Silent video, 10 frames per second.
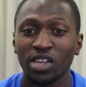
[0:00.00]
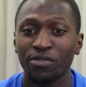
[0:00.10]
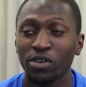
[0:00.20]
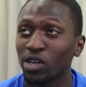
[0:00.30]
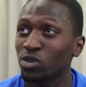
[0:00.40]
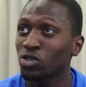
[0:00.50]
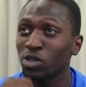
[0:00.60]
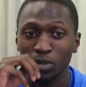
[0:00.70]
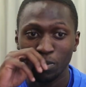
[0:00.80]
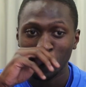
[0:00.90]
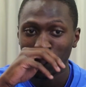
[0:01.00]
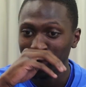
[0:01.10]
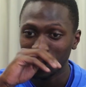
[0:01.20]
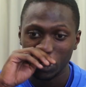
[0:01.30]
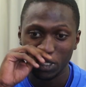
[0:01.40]
And I thought that was good
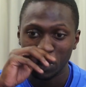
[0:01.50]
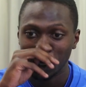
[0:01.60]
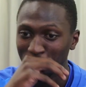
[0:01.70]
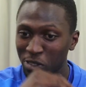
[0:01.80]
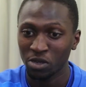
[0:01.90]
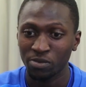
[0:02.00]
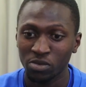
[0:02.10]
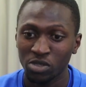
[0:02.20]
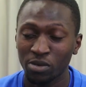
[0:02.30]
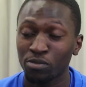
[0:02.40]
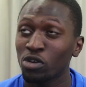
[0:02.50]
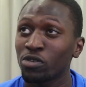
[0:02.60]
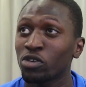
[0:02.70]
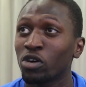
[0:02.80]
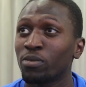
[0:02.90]
because to
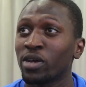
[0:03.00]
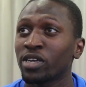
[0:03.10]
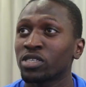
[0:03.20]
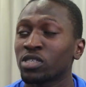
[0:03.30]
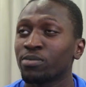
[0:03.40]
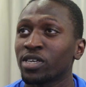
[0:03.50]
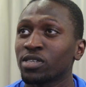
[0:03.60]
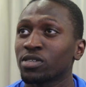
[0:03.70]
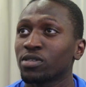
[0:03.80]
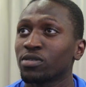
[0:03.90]
improve, you've got to play against the best.